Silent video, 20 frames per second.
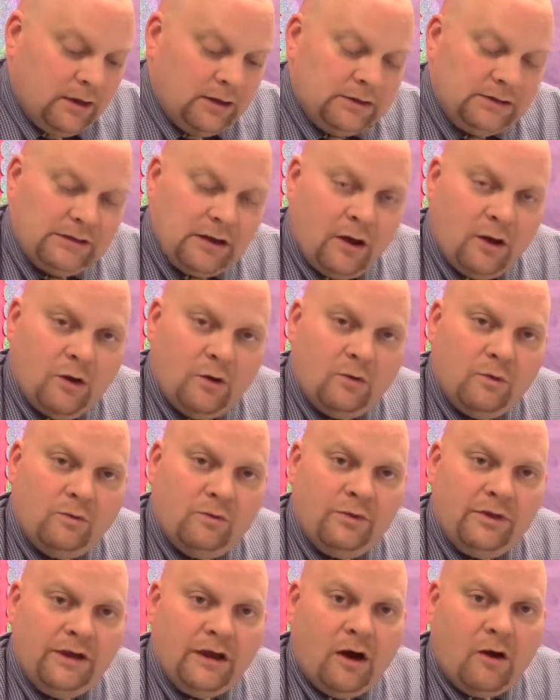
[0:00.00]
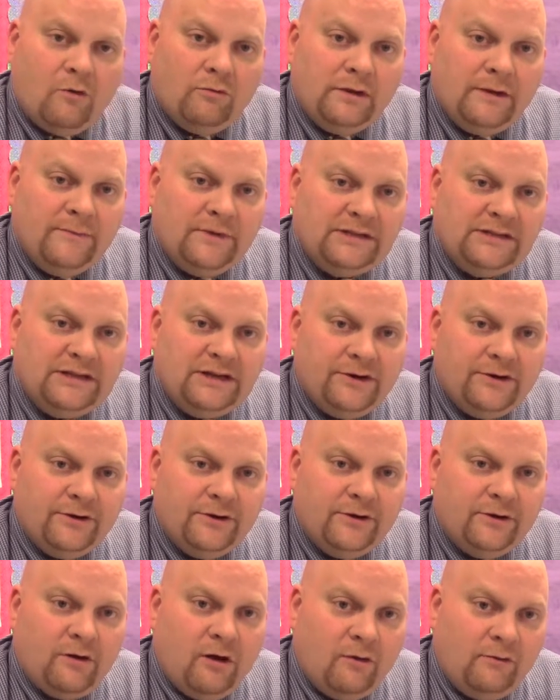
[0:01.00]
So the only
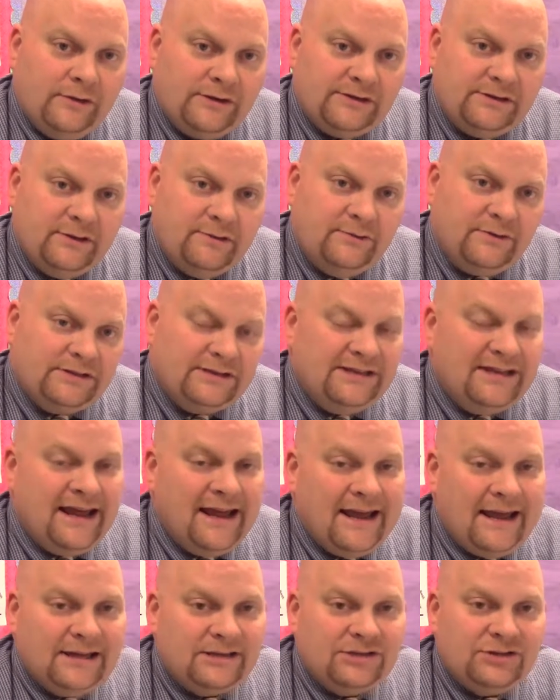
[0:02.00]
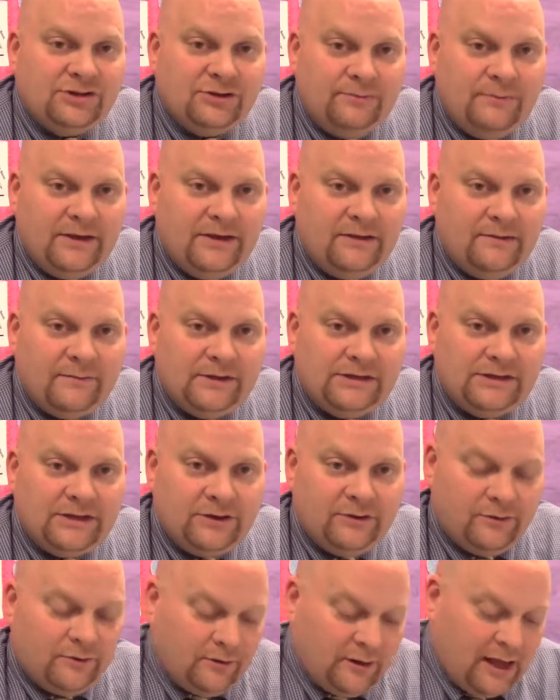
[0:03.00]
material on a student's desk should be the
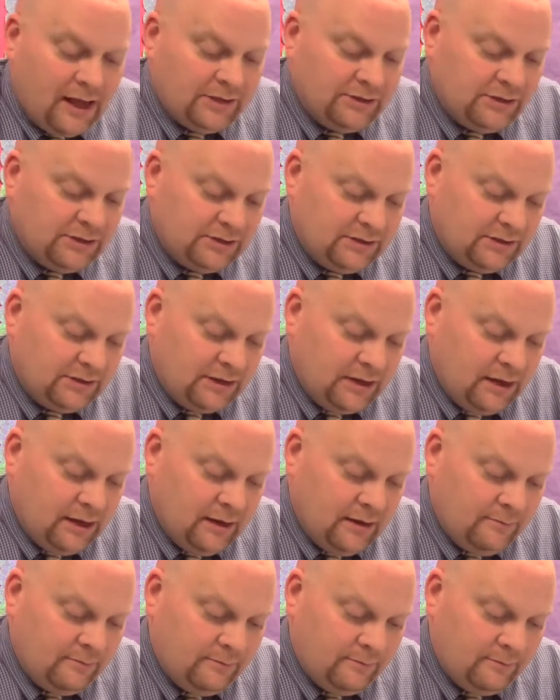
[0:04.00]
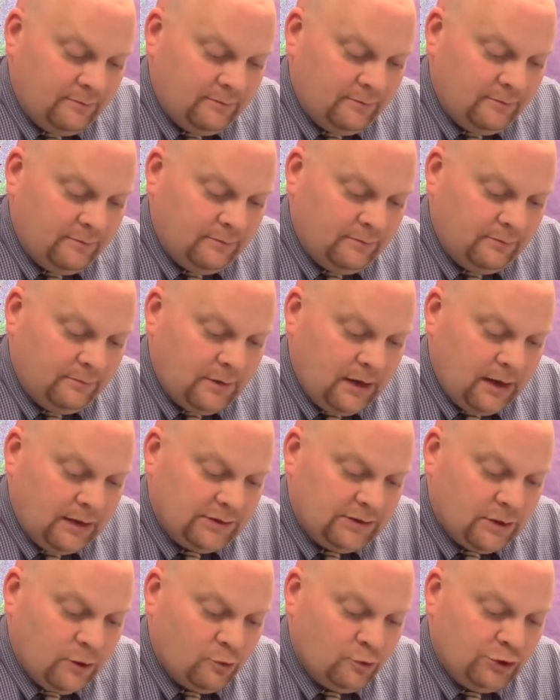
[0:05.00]
material I just
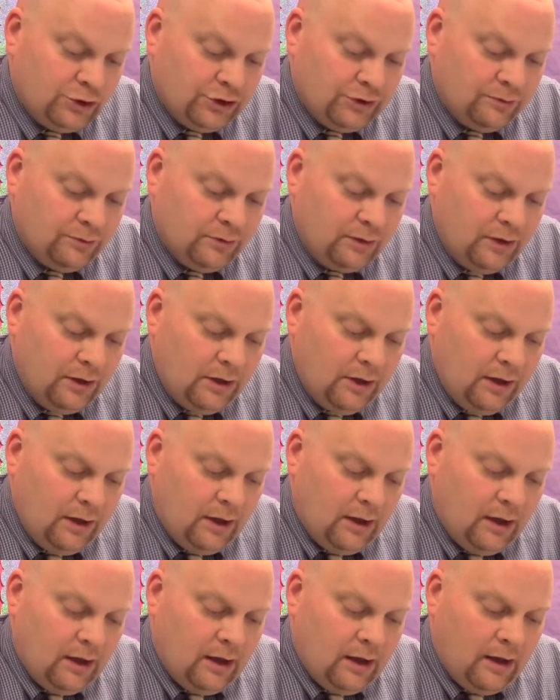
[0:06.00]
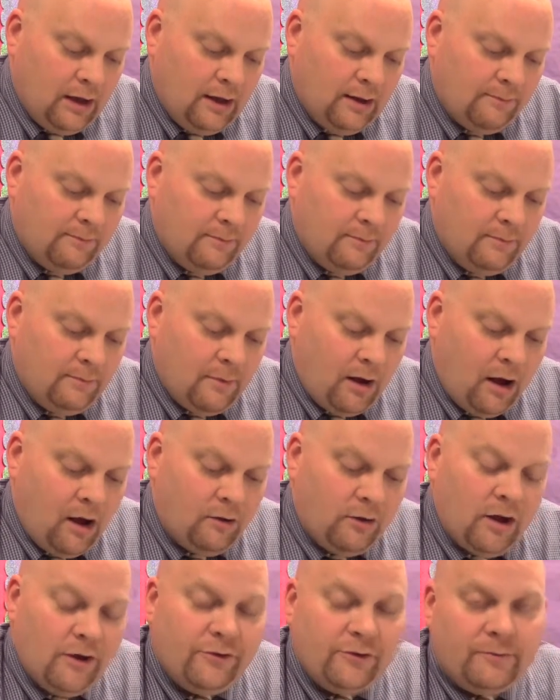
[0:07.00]
told you.
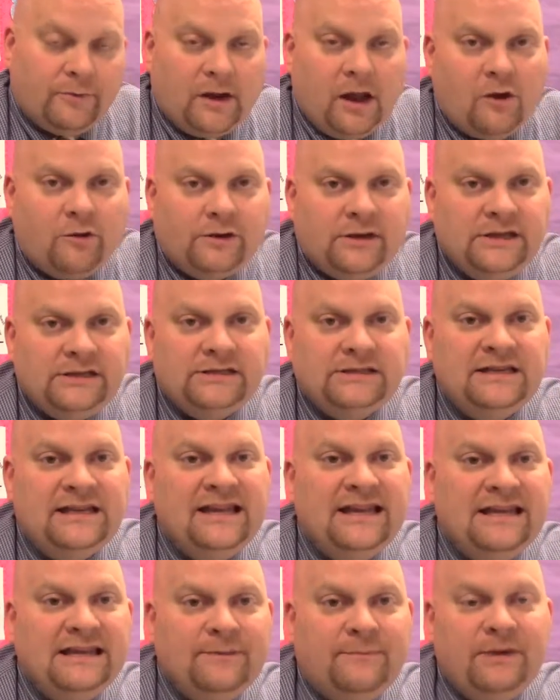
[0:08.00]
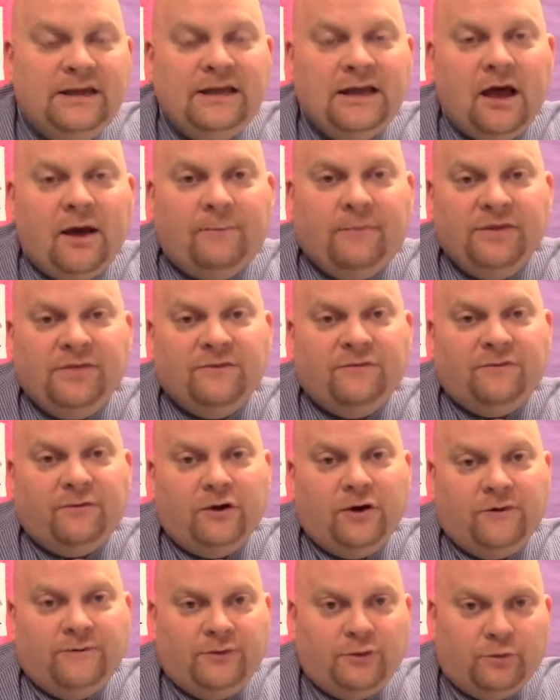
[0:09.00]
All other belongings need to be up in the
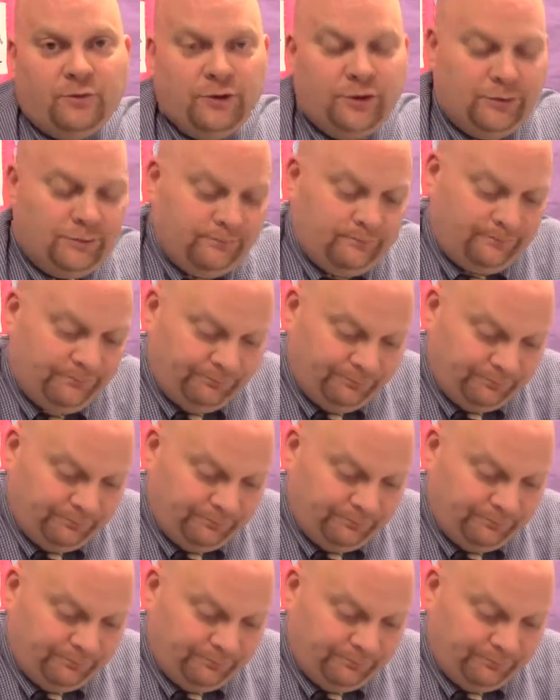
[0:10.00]
front of the room.